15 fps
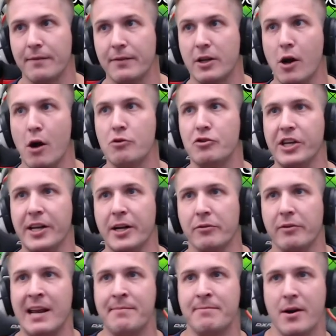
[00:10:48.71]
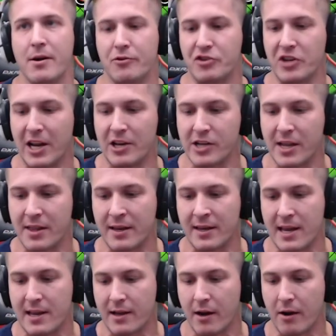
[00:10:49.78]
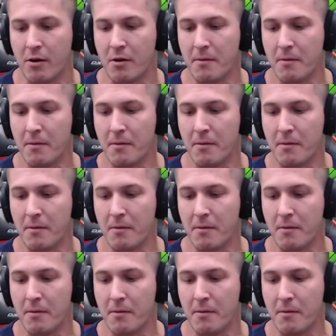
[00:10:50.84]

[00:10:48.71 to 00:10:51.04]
Gogeta Rainbow JJ the Nico.